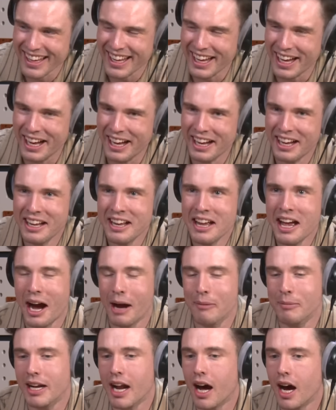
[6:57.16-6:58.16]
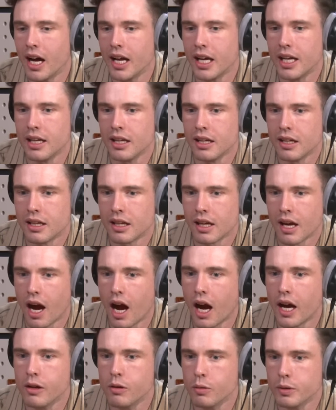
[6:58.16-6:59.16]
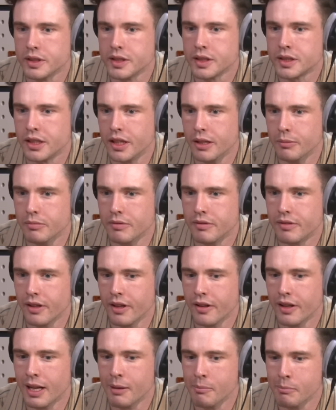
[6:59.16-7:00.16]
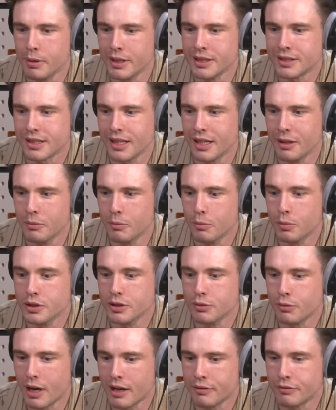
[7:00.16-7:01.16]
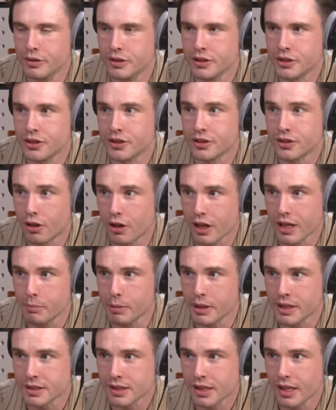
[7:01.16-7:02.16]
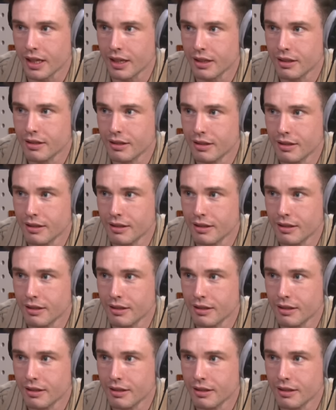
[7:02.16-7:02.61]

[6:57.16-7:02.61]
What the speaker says: Yeah. I mean, I always assumed that Limp Bizkit was a reference to Soggy Biscuit.